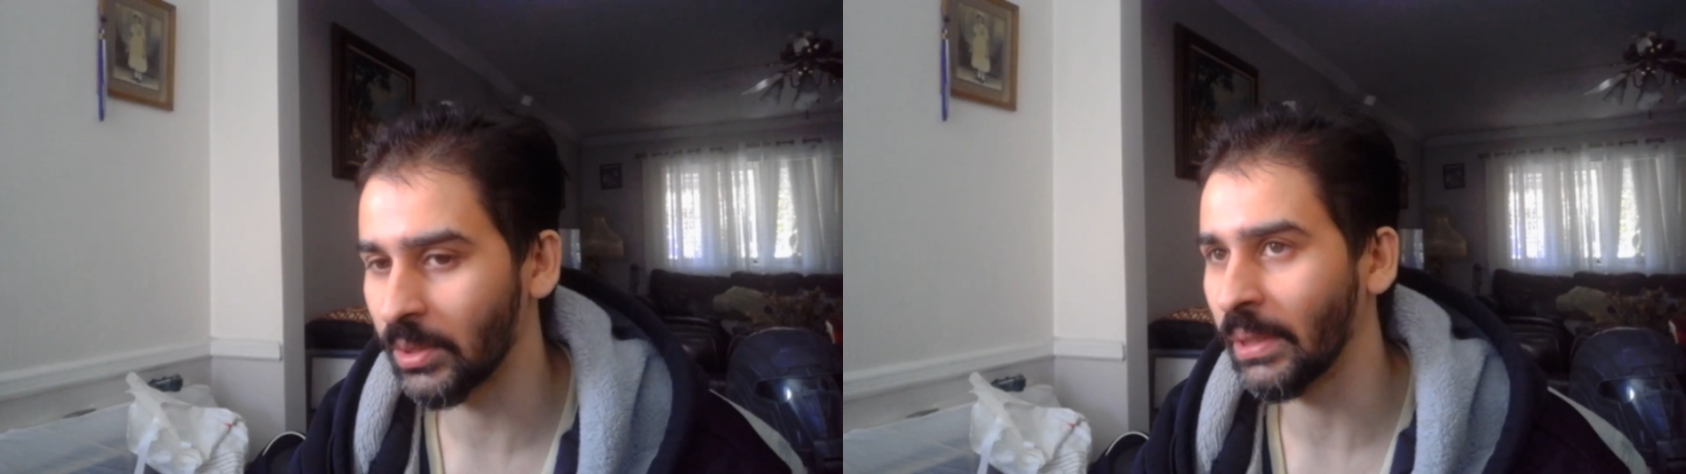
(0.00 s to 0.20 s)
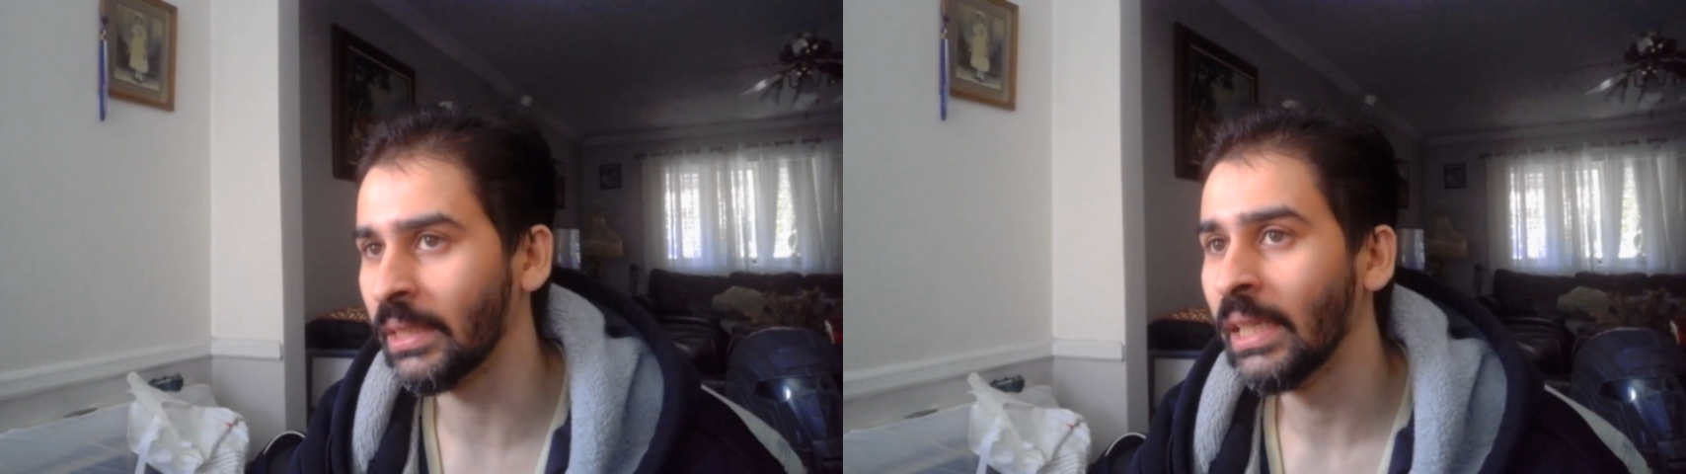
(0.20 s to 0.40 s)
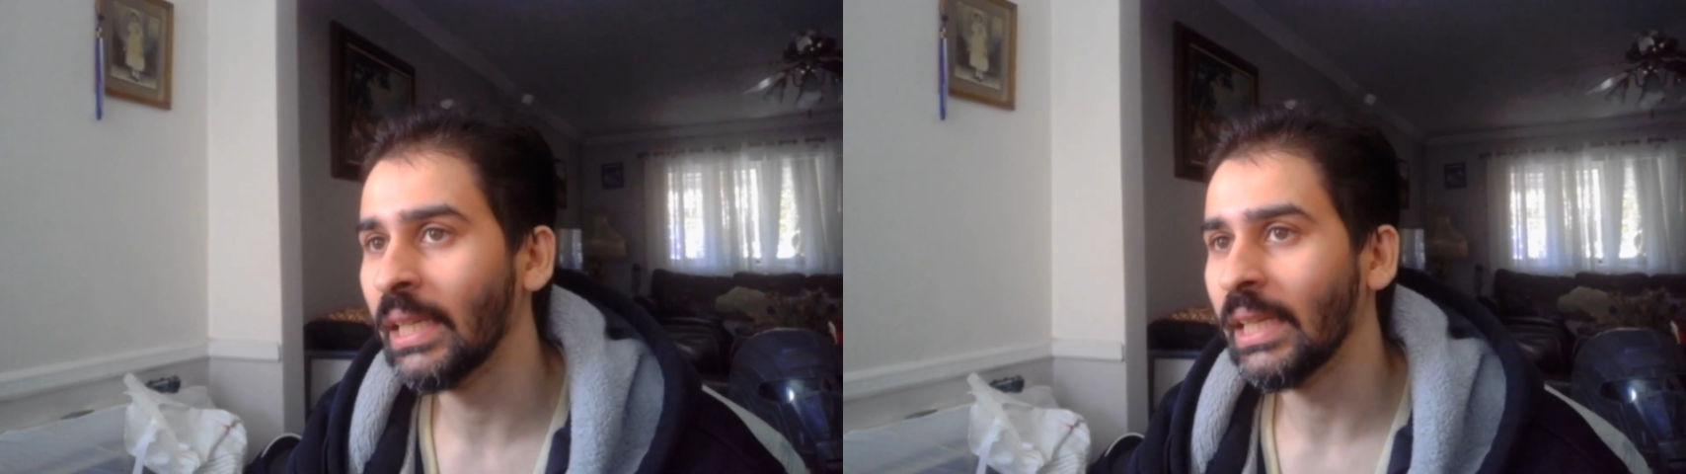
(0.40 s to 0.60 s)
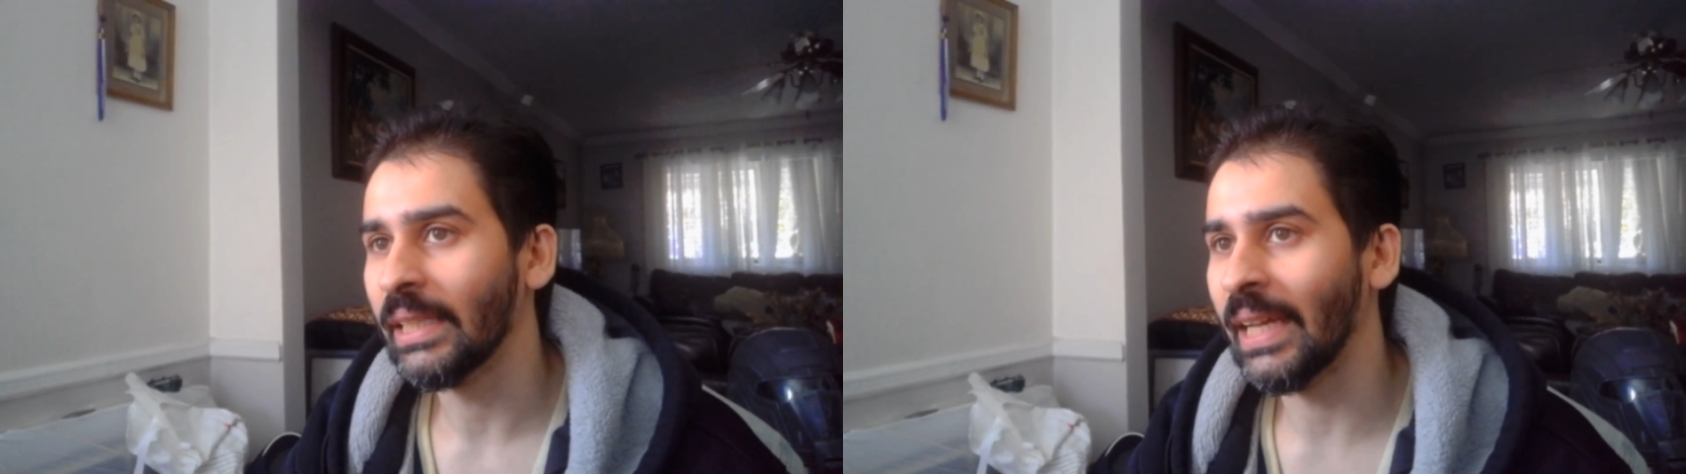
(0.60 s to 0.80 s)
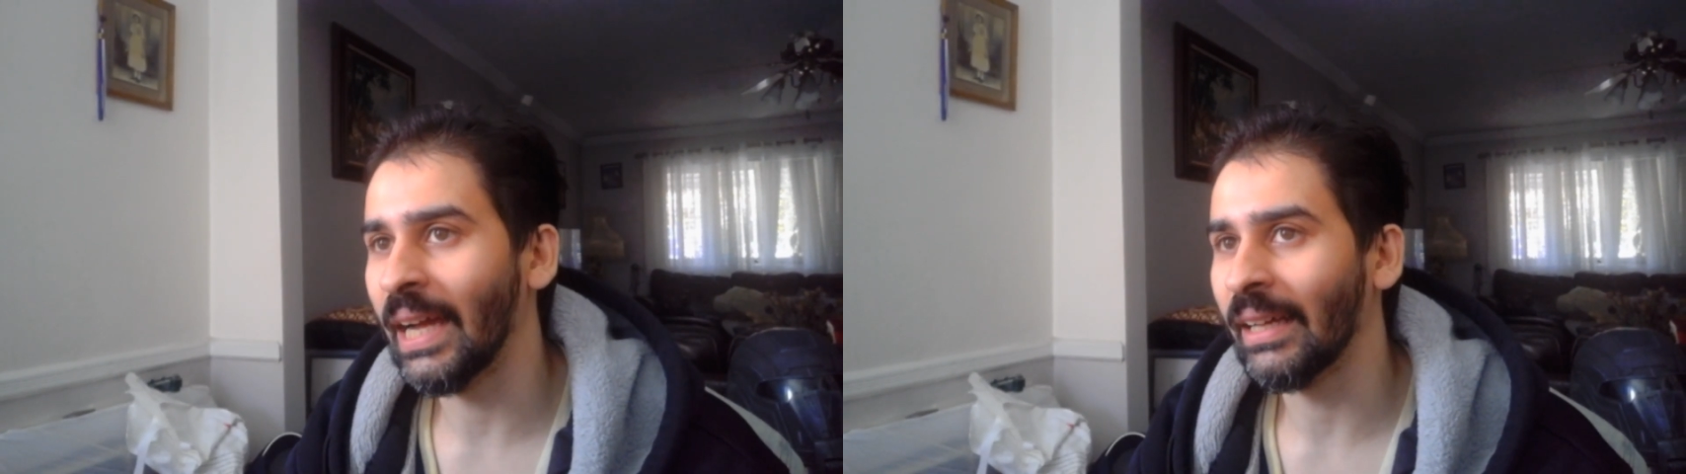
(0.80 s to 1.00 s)
But
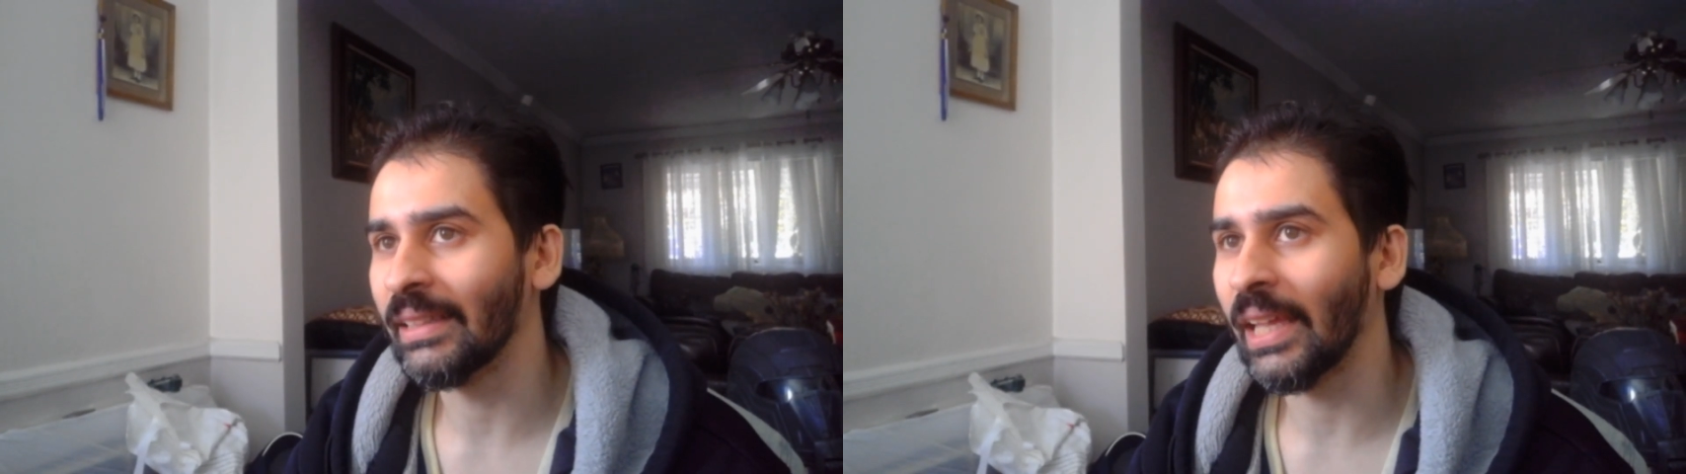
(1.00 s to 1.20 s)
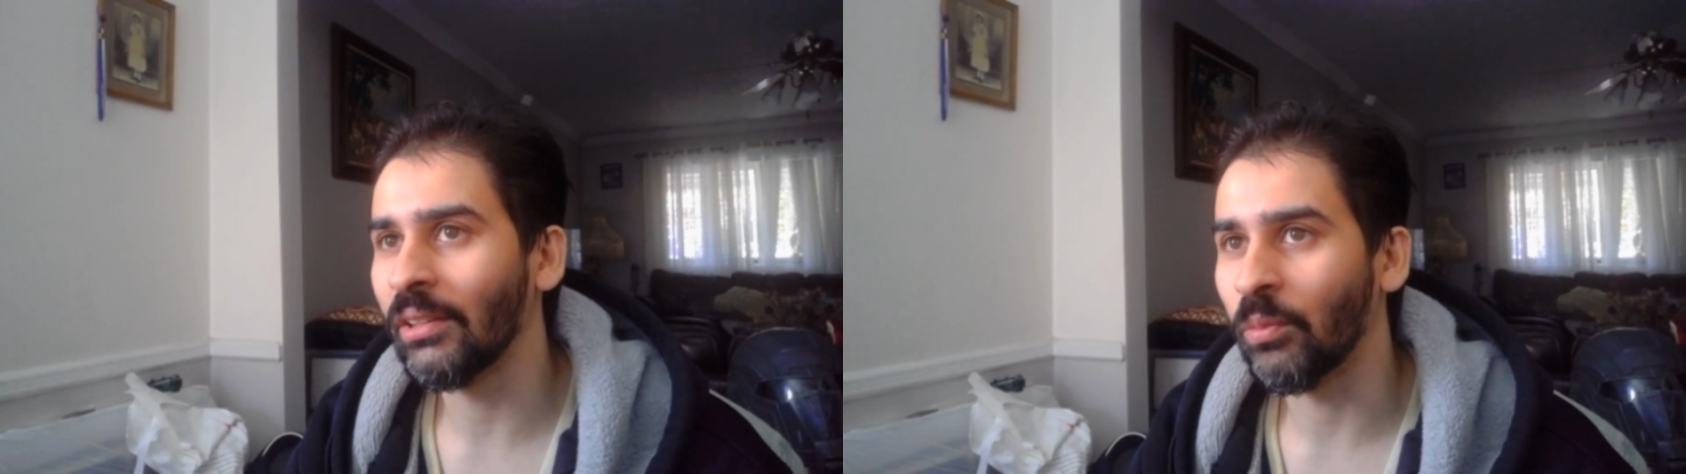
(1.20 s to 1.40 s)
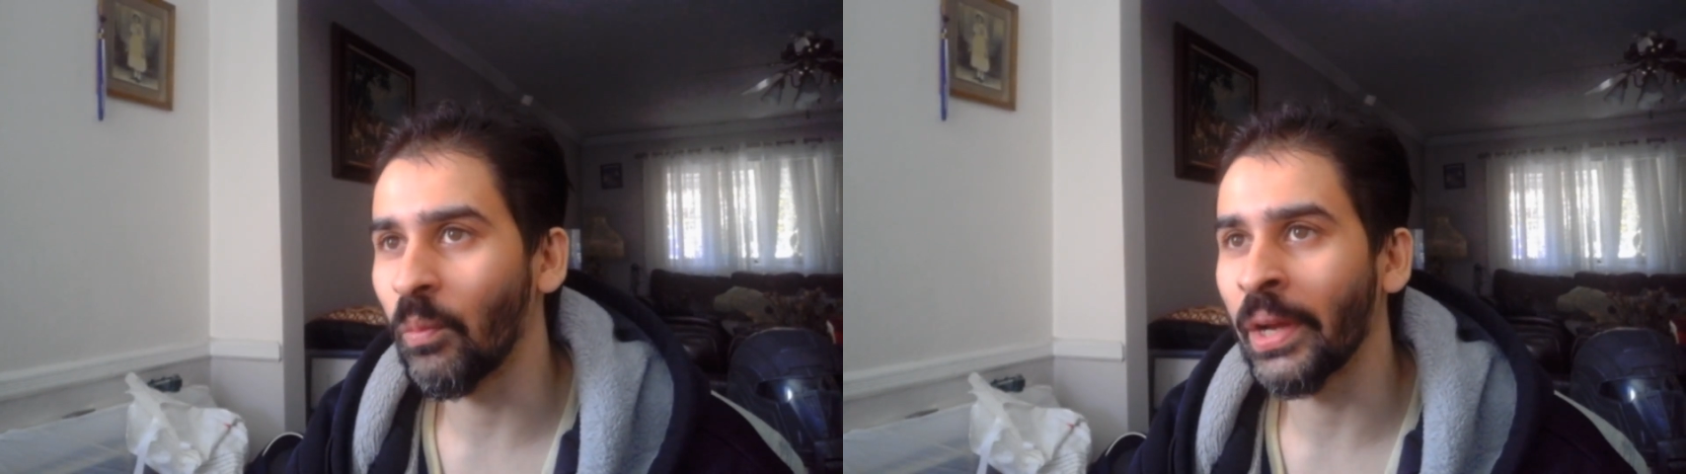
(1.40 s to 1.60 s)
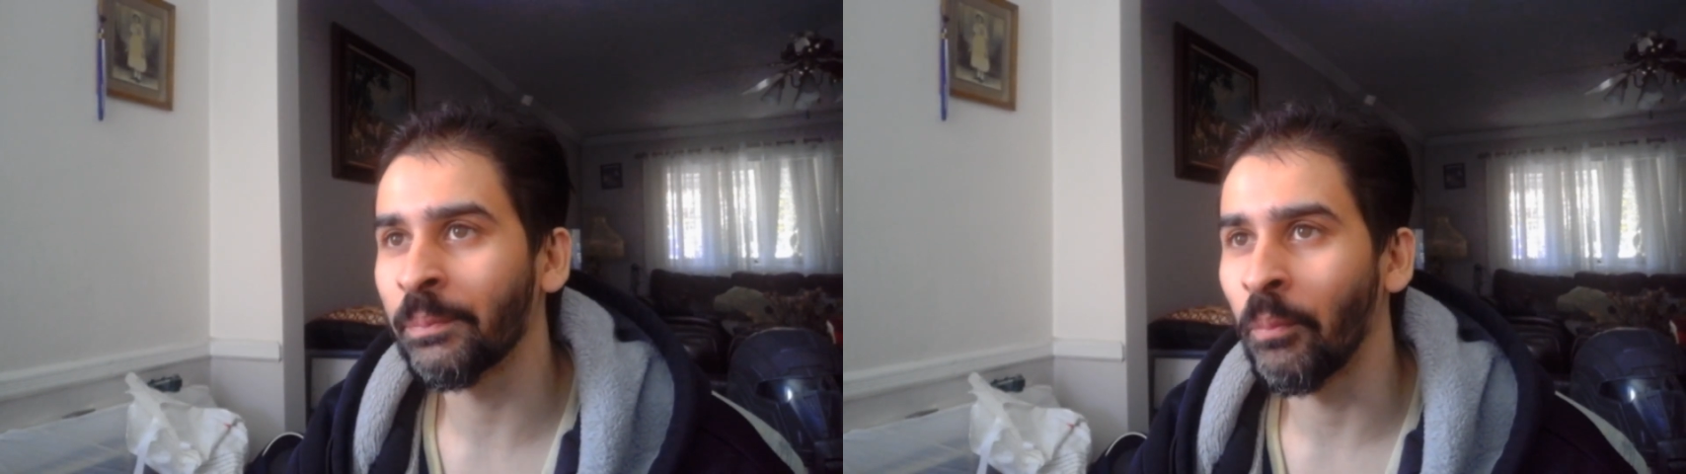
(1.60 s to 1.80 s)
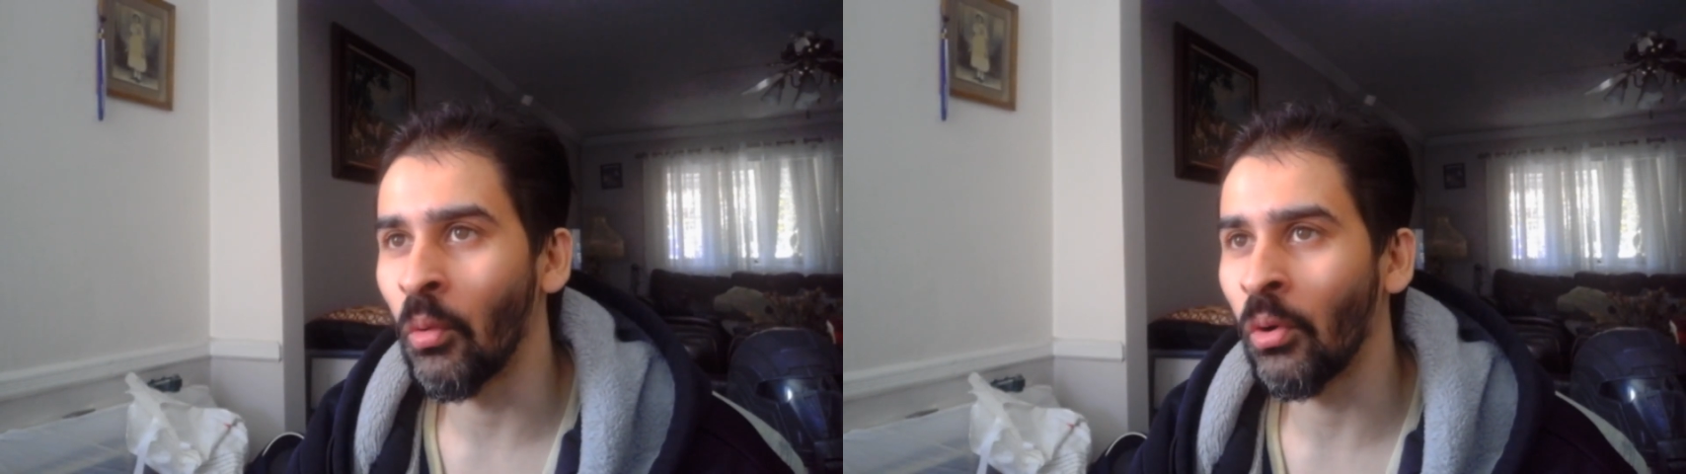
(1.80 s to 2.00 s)
yeah, they
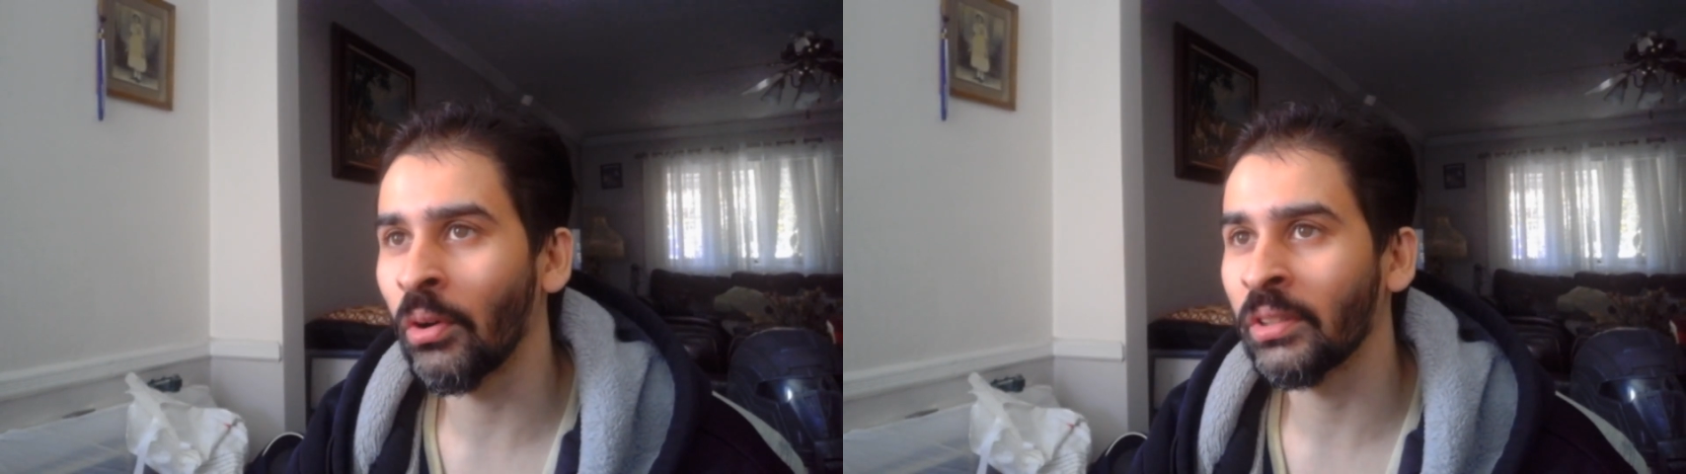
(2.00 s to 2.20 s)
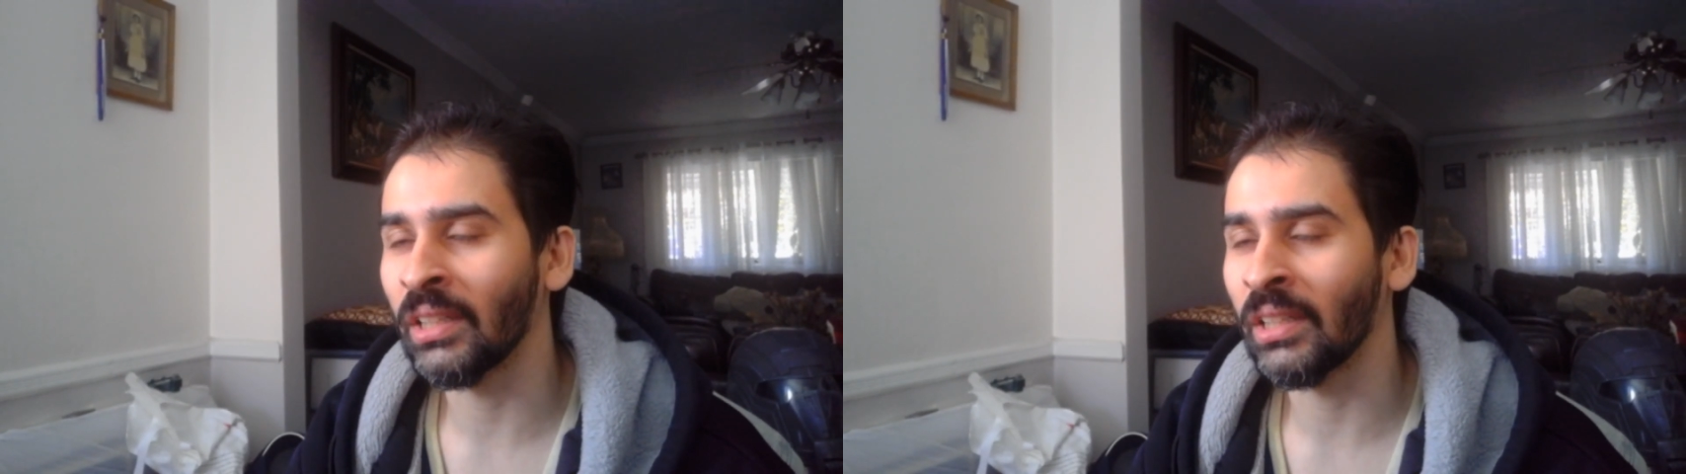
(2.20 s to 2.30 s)
went more